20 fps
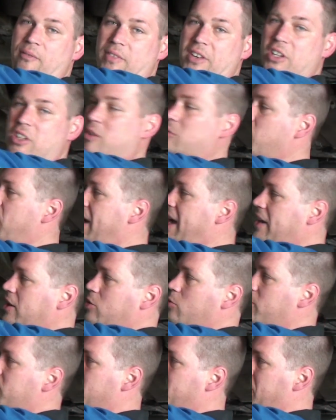feel them
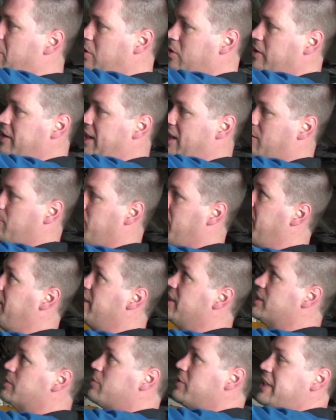rattle when you're pulling on them.
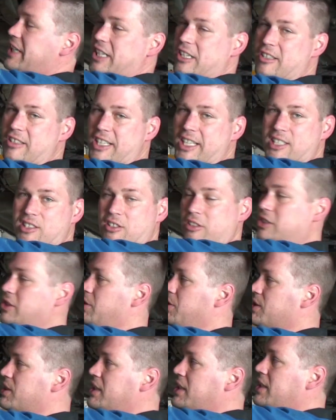And this one here is
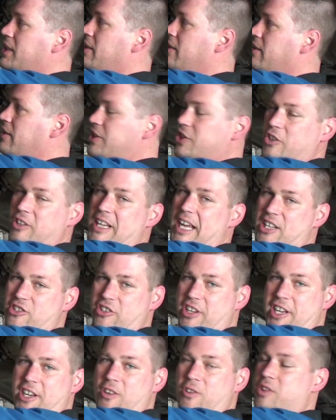loose. You can
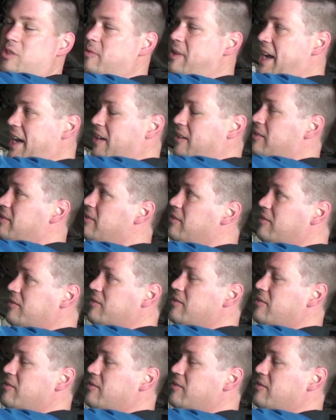actually hear the rattle.